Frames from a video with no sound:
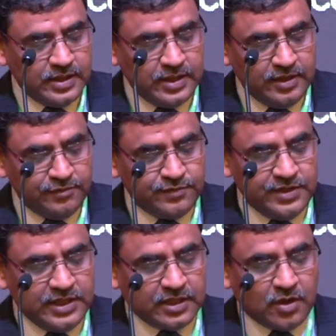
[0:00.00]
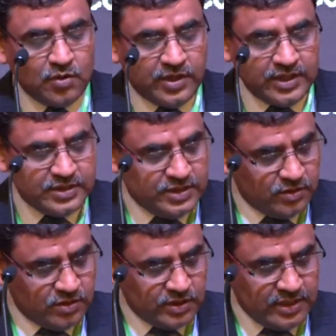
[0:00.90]
if the accountancy
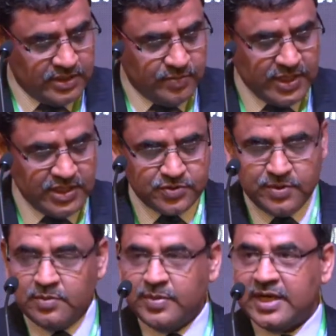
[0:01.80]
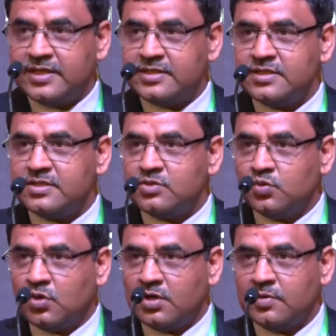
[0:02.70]
and the management practices do
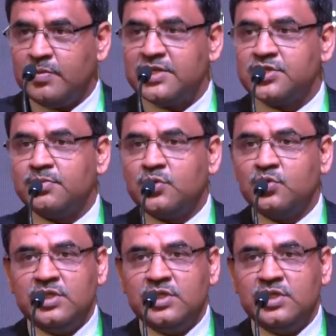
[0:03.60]
not match up to